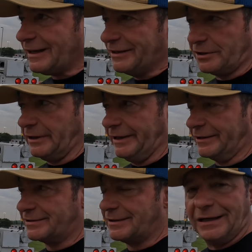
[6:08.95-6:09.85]
at the
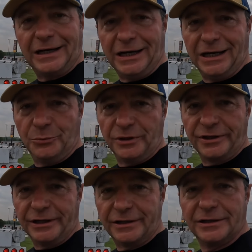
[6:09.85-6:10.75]
latest, I, I, would
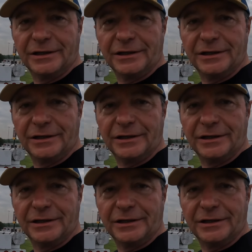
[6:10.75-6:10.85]
think.